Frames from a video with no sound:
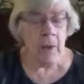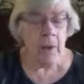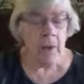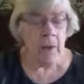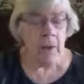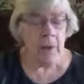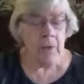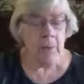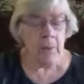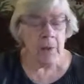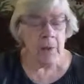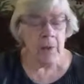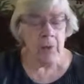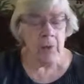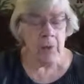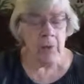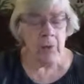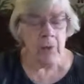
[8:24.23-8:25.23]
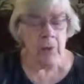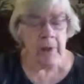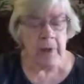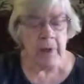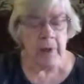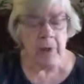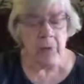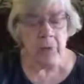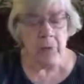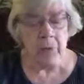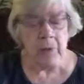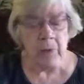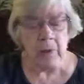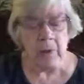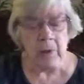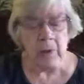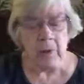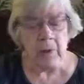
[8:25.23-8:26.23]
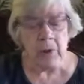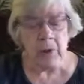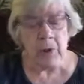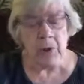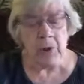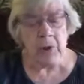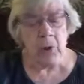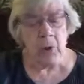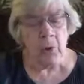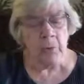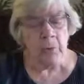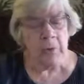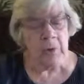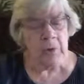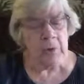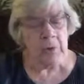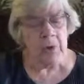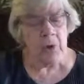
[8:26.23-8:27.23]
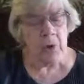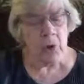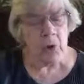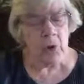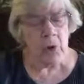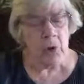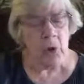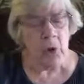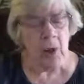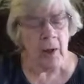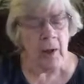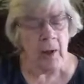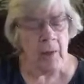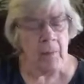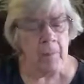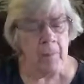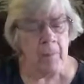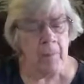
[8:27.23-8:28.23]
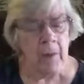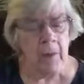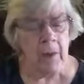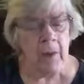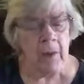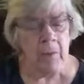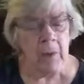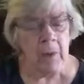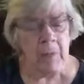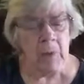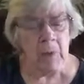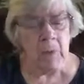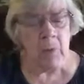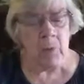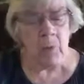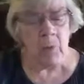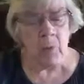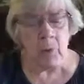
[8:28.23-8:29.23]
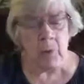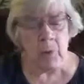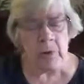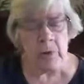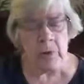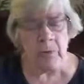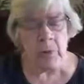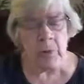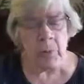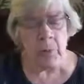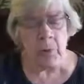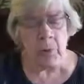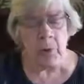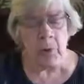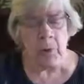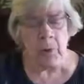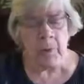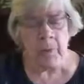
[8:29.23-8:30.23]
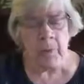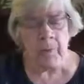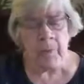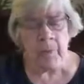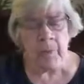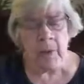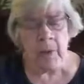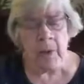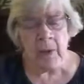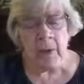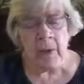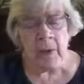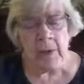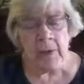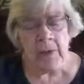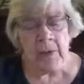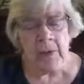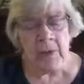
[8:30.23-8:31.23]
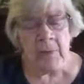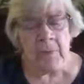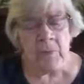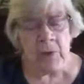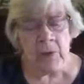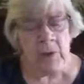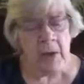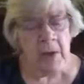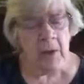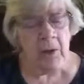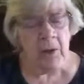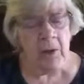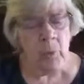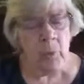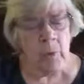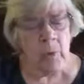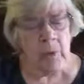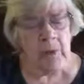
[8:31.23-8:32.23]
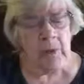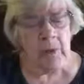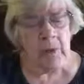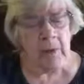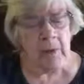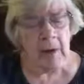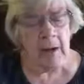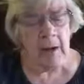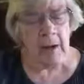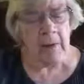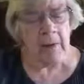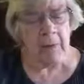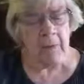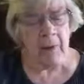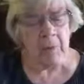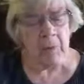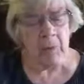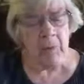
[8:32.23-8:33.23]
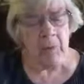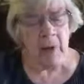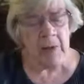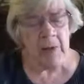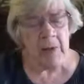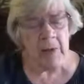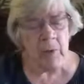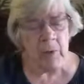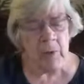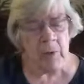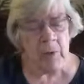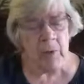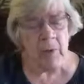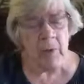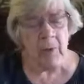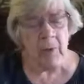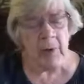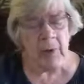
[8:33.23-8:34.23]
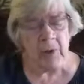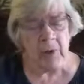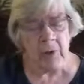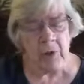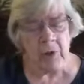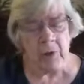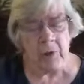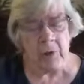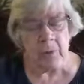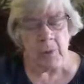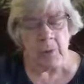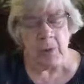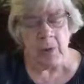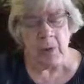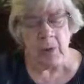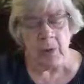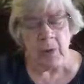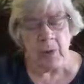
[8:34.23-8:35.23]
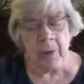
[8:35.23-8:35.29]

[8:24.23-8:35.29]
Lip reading: His mother knew the reading intrigued him, and she hoped he would start talking, maybe with the words of the book. He seemed to take in the words intact, memorizing what she read as she spoke it.